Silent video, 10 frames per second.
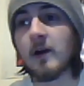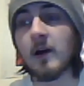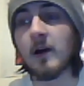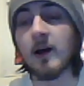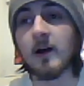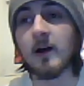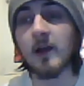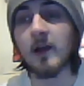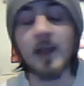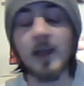I
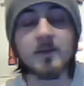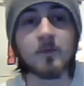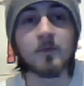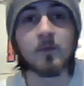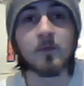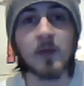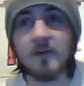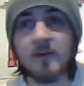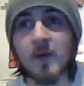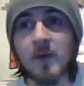guess we'll
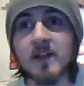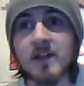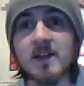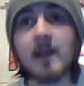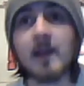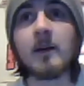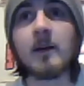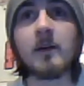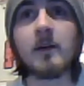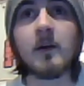have to wait and see.
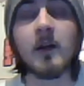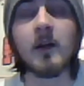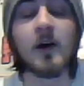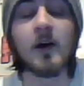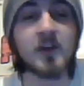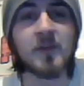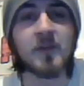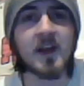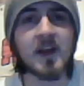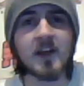You know, I don't
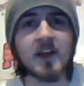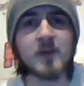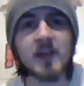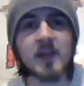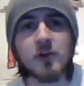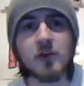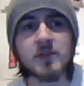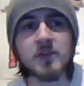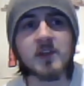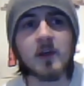think they're going to do any
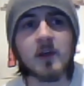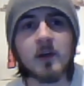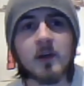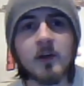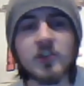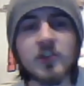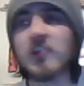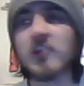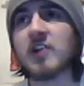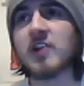news
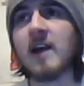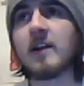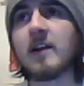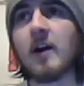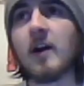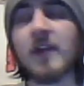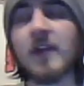just yet. You know, I think